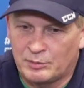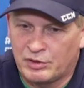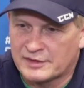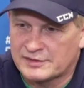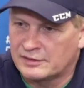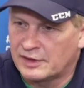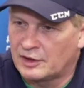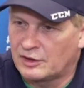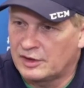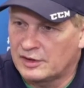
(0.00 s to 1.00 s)
pucks into
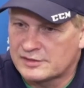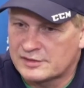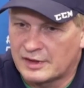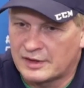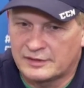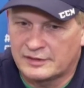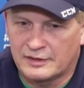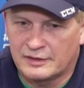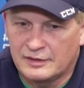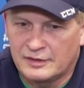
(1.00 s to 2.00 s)
areas that
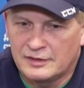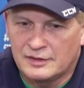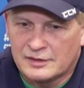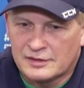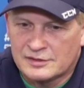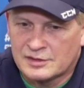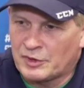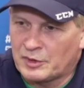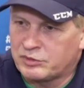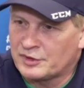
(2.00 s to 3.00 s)
uh, some
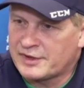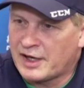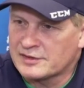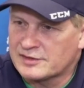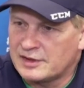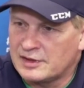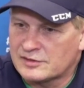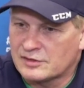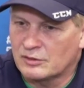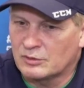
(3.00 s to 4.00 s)
other players can't see.
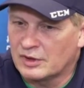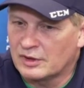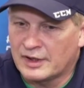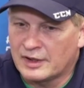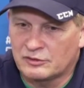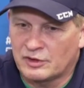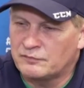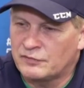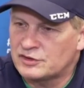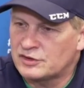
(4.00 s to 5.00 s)
So uh, yeah, great
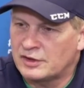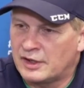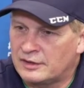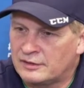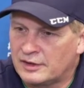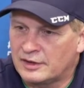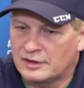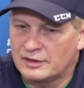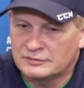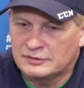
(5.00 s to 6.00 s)
vision, and
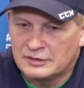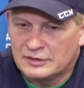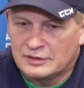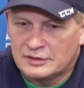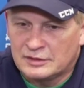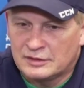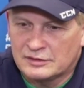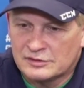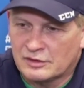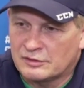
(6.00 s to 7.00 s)
uh,
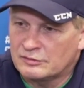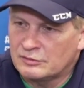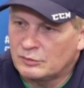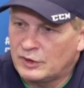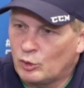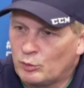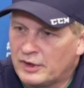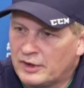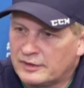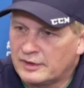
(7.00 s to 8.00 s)
as long we hope
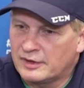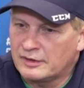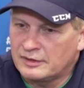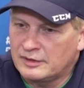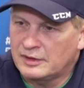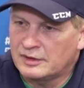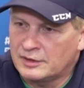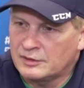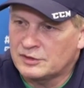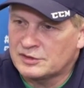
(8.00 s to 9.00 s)
that uh, he
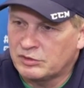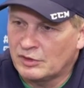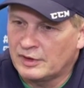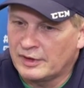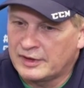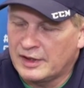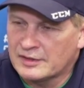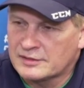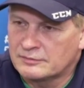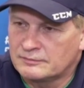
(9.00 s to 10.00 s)
continues to play like he has.